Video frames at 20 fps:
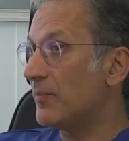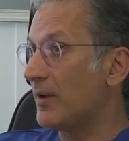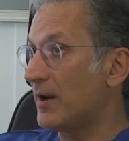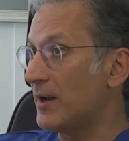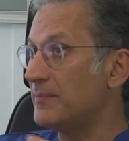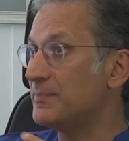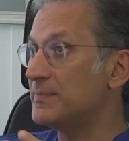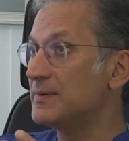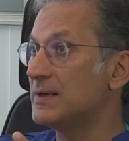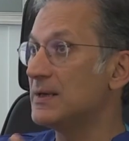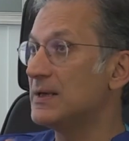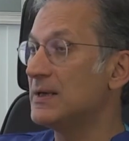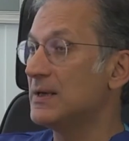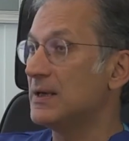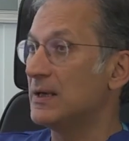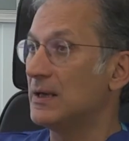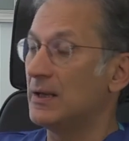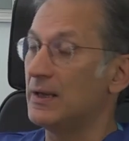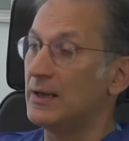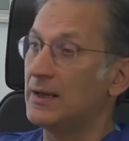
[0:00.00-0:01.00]
pipe,
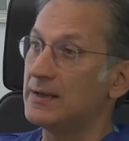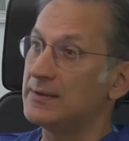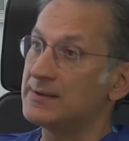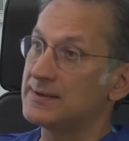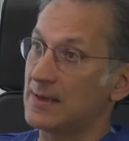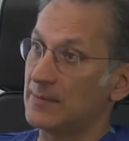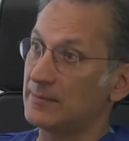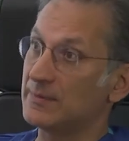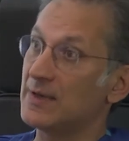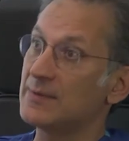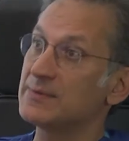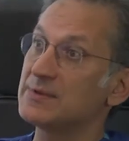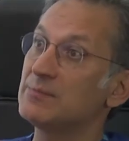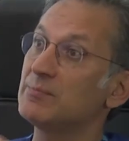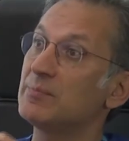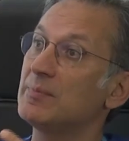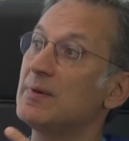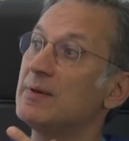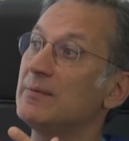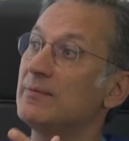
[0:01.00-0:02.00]
and sometimes it
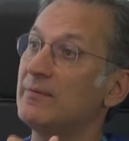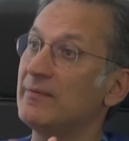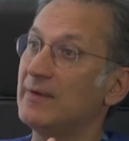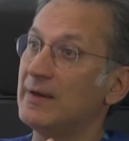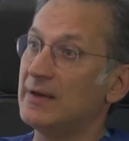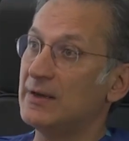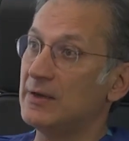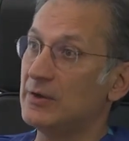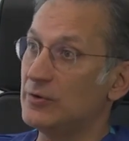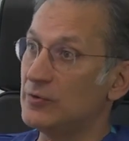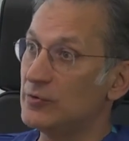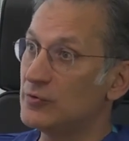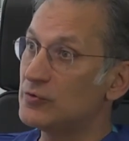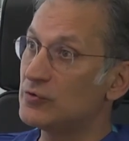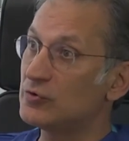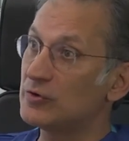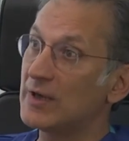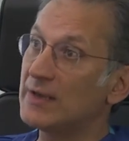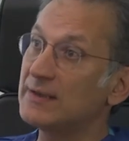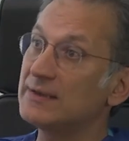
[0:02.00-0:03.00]
may be very
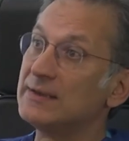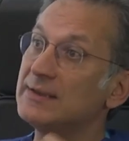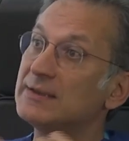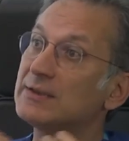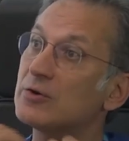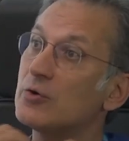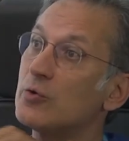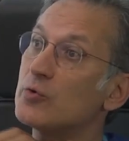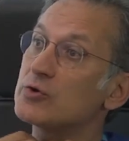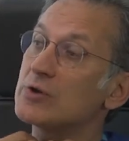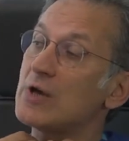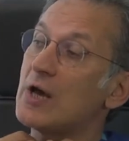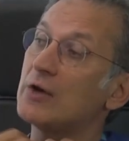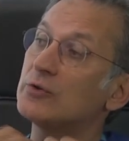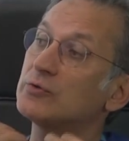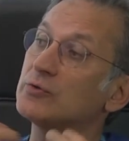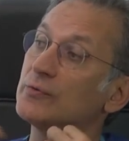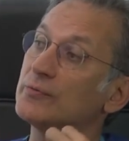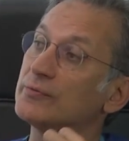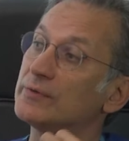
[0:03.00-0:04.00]
huge that it goes
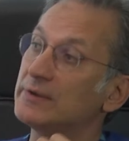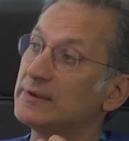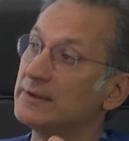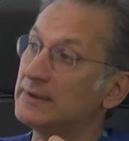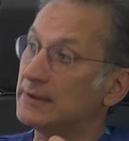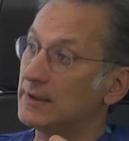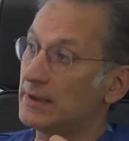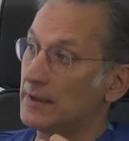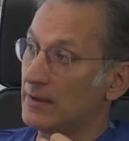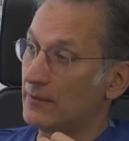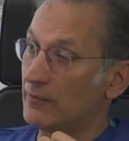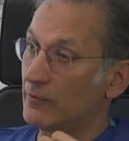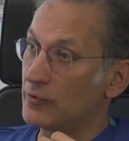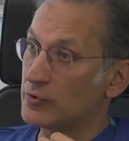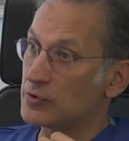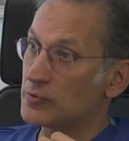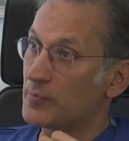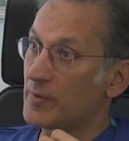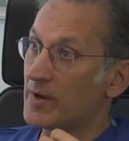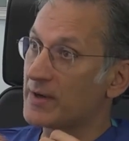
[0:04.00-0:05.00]
out of the
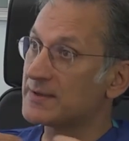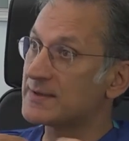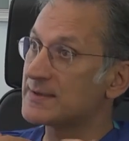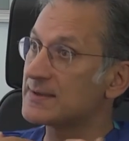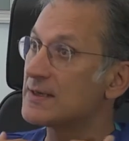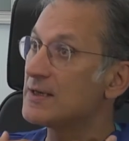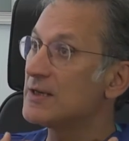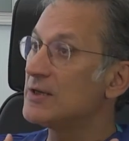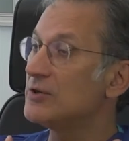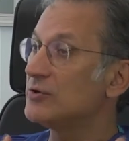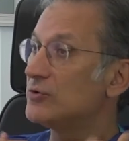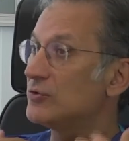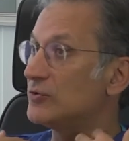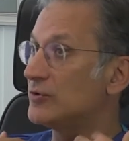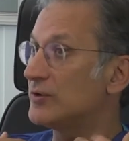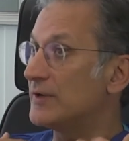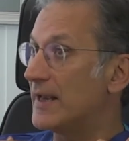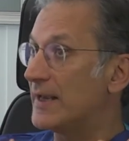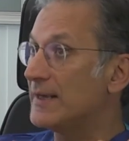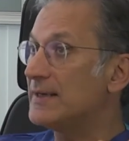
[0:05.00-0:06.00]
voice box to
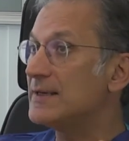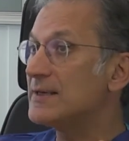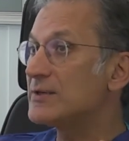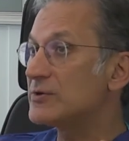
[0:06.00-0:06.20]
the neck.